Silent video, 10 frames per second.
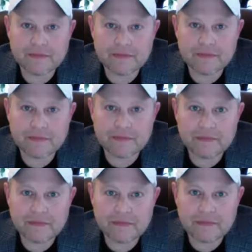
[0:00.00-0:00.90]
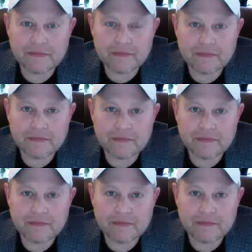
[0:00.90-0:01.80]

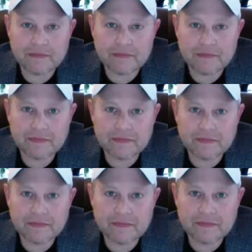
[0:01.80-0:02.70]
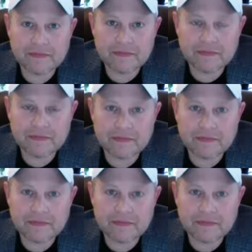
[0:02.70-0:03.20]
(silent)